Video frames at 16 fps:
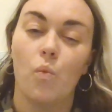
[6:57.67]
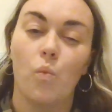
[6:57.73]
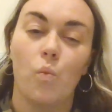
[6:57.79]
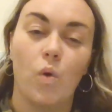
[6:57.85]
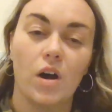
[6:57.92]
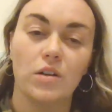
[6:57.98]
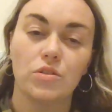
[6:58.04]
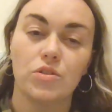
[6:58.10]

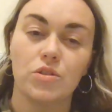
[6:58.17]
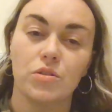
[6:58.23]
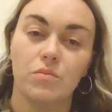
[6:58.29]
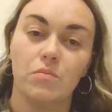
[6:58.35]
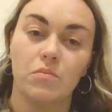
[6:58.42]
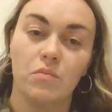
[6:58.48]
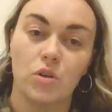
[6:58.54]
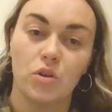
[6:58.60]
What
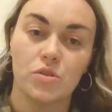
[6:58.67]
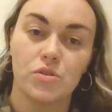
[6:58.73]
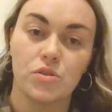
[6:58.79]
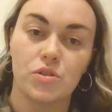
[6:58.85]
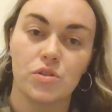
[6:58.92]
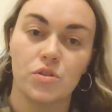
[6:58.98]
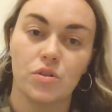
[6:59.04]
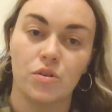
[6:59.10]

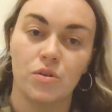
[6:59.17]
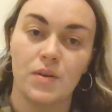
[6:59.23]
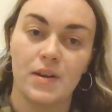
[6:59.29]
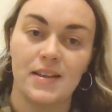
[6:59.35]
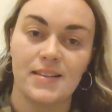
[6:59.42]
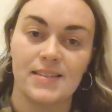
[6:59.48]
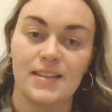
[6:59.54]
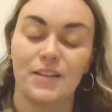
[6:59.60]
must
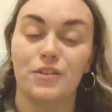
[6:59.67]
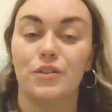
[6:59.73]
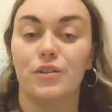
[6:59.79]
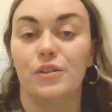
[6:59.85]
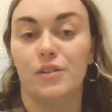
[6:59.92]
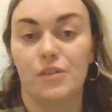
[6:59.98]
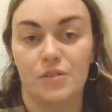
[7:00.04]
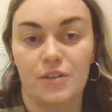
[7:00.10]
always
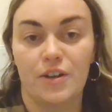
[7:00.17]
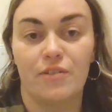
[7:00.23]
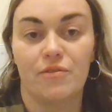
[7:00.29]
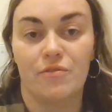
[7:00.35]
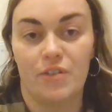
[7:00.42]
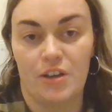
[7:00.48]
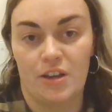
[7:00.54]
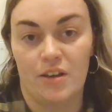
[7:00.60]
include a
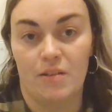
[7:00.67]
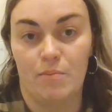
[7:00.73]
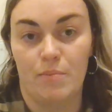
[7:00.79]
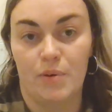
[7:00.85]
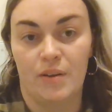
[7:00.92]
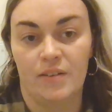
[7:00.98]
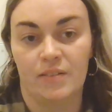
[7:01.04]
verb?